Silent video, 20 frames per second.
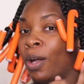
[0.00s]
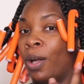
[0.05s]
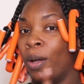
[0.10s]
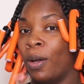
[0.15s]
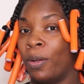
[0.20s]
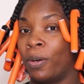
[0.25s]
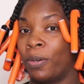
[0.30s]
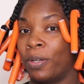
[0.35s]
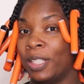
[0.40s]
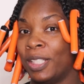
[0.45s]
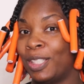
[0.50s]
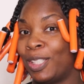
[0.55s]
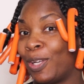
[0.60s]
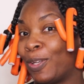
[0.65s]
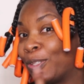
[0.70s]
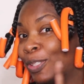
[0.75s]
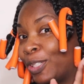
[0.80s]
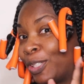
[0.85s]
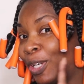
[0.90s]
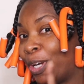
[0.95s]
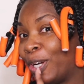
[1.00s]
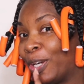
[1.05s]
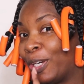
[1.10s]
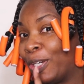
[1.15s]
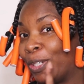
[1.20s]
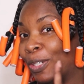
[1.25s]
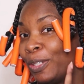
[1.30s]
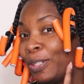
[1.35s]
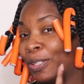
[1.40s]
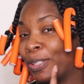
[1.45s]
Rizos
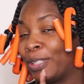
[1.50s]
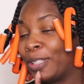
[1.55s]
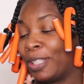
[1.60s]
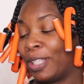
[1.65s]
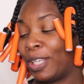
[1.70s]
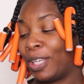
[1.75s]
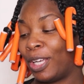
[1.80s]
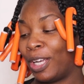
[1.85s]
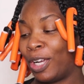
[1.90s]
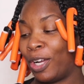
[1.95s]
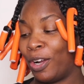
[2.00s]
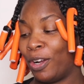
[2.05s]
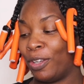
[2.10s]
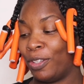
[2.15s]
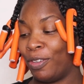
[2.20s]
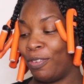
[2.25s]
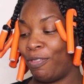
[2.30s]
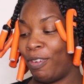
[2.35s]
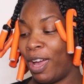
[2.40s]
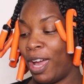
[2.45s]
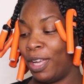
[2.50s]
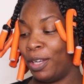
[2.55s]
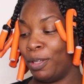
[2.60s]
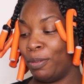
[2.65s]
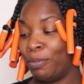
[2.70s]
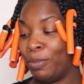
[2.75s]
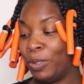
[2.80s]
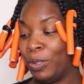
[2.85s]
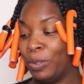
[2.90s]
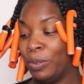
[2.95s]
Curl
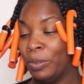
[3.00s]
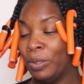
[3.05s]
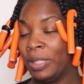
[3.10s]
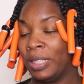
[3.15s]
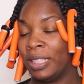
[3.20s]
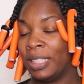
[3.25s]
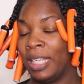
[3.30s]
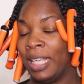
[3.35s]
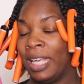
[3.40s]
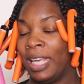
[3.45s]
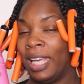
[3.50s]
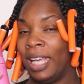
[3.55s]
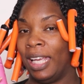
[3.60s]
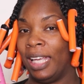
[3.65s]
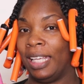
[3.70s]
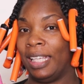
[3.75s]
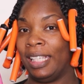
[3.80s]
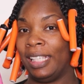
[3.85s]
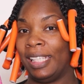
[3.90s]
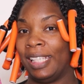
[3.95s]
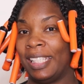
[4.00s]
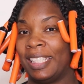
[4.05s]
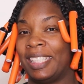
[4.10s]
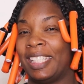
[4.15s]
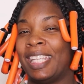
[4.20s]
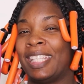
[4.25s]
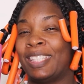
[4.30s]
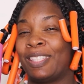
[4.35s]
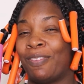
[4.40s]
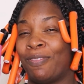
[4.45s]
Defining Mousse
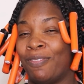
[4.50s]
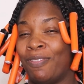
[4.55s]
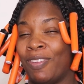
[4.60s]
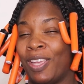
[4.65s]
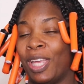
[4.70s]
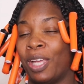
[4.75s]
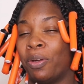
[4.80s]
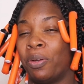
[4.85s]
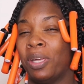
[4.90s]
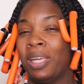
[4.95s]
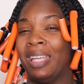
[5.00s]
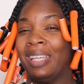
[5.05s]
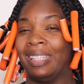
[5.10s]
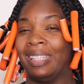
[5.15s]
it's a very